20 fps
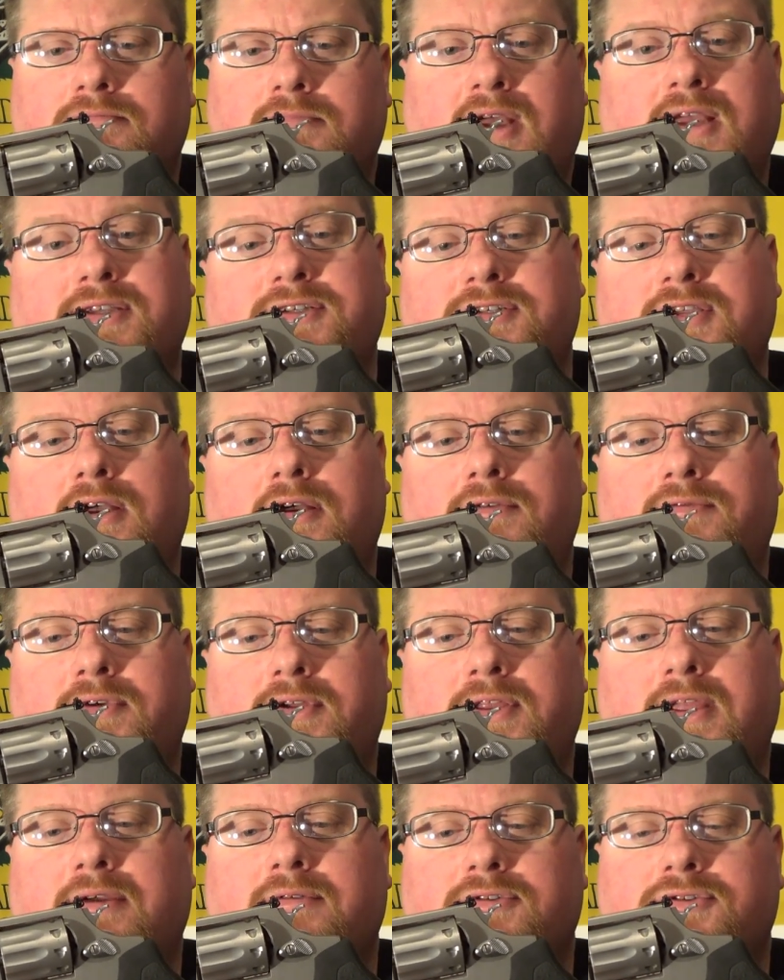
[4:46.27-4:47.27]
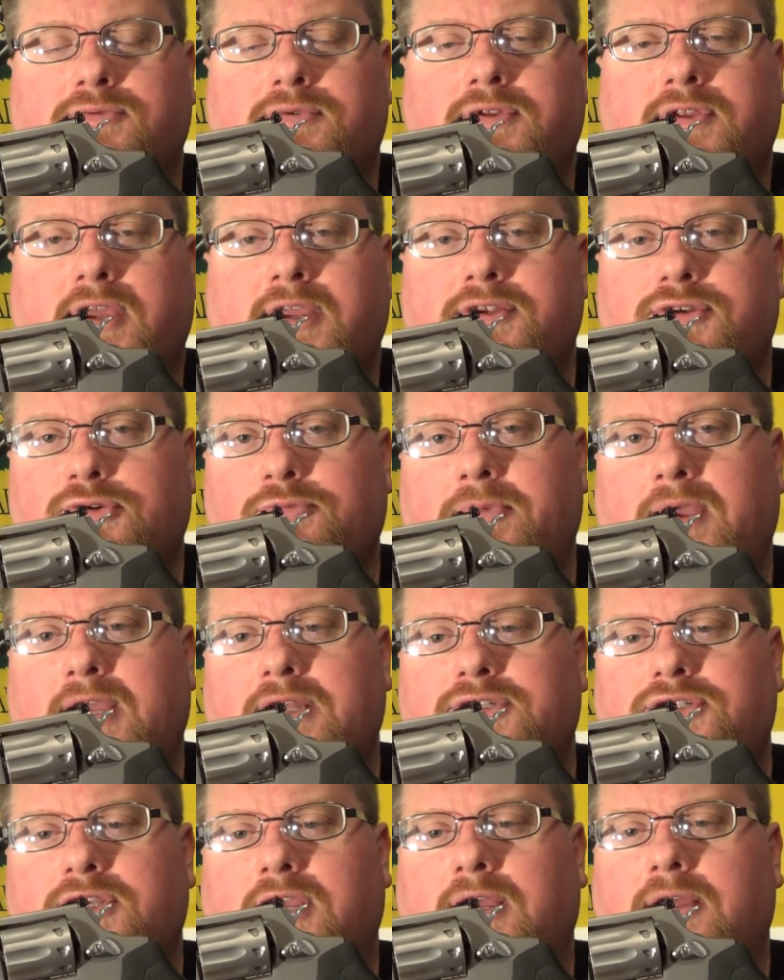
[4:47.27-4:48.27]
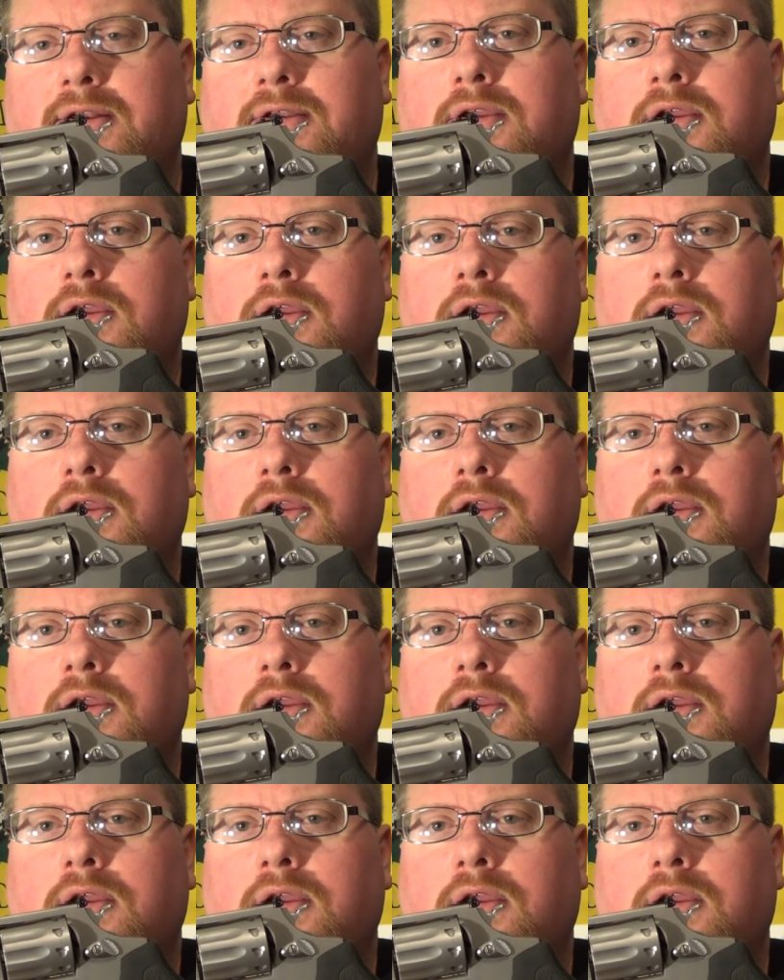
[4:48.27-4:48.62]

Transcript: myself, and that was with Angel Bad Shot